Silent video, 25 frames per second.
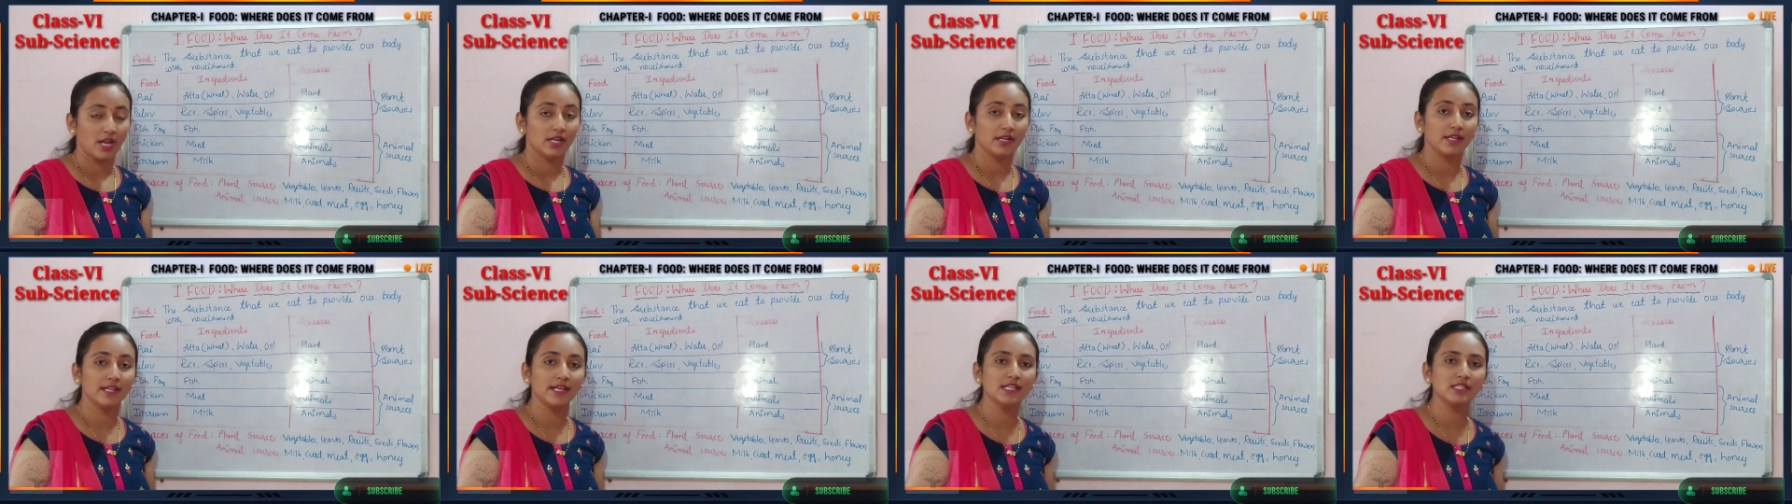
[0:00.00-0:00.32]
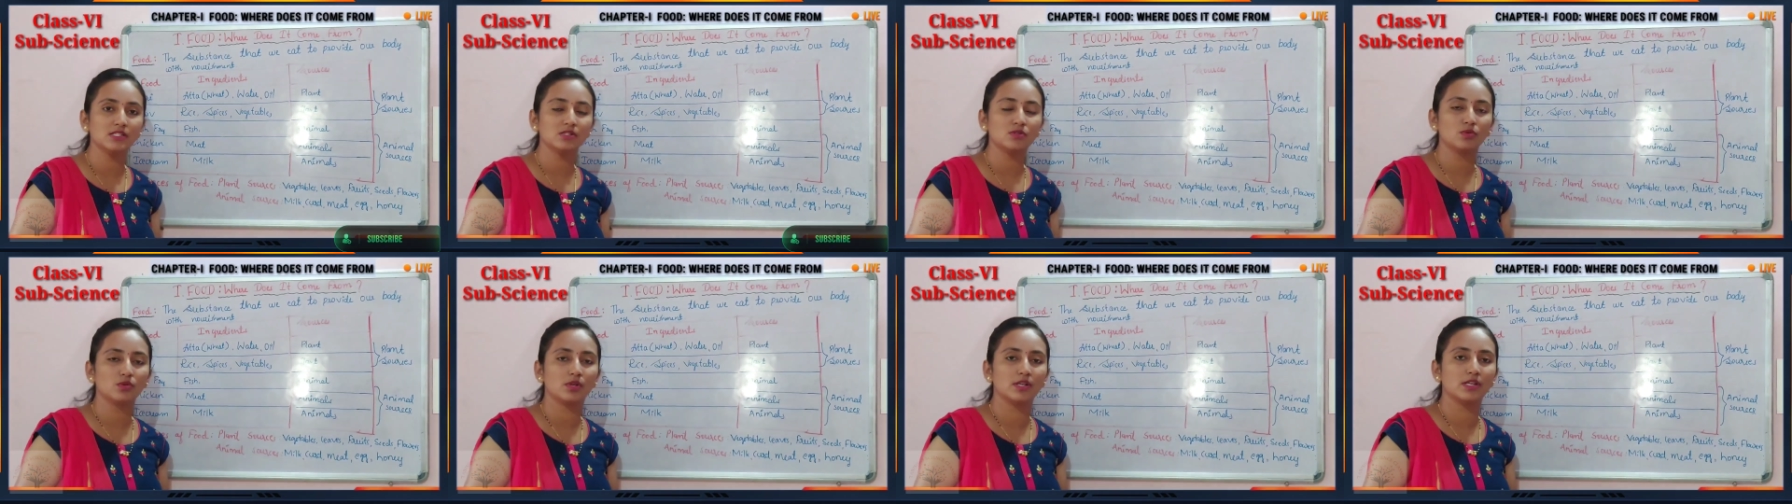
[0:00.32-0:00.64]

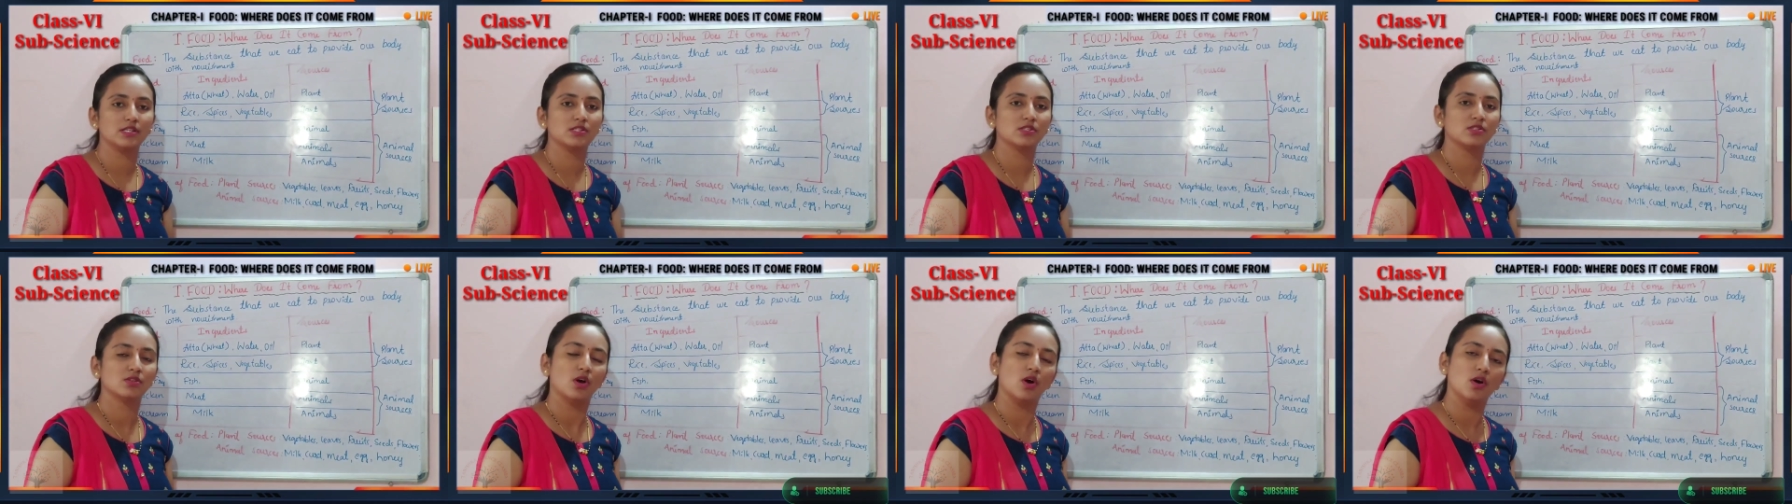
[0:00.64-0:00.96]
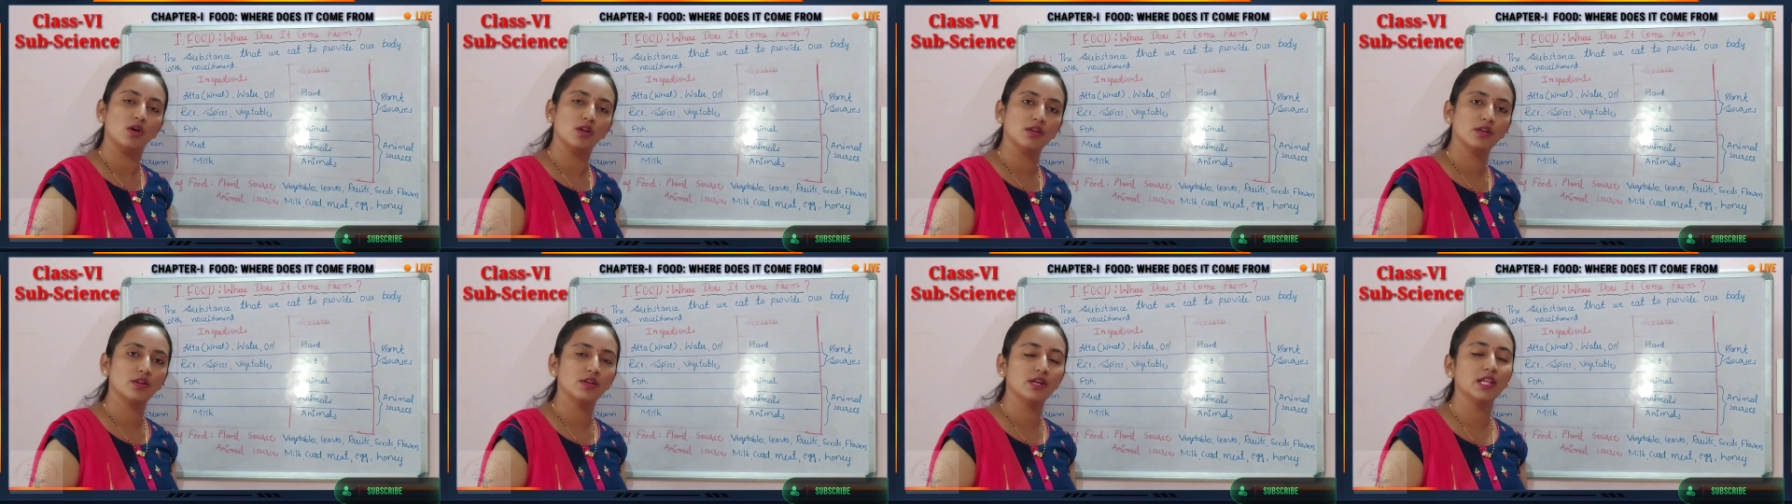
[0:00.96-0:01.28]
Dear students,
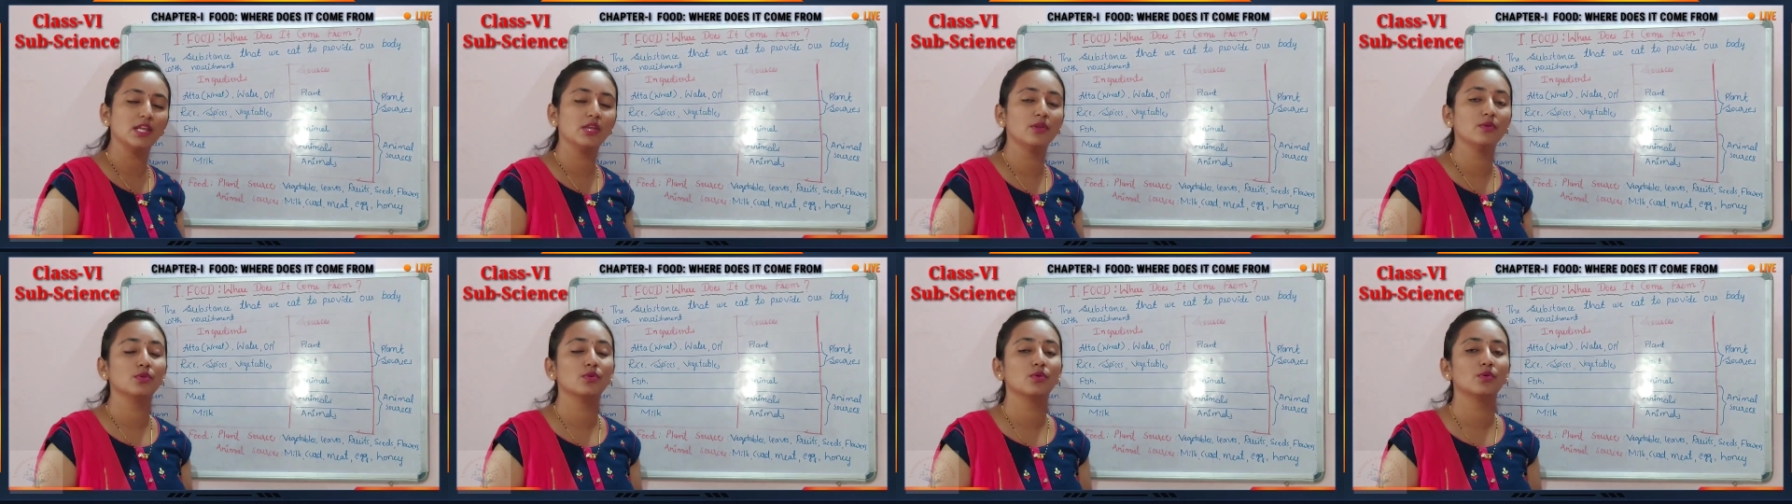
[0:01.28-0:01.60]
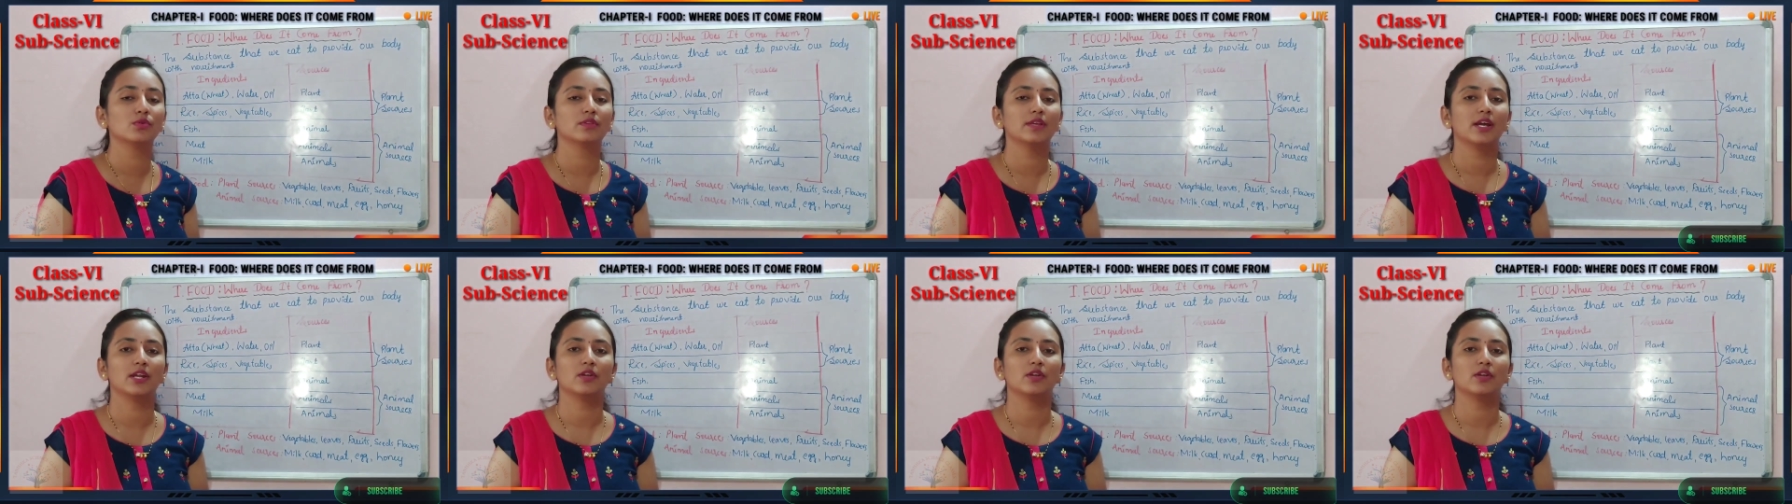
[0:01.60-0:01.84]
already you know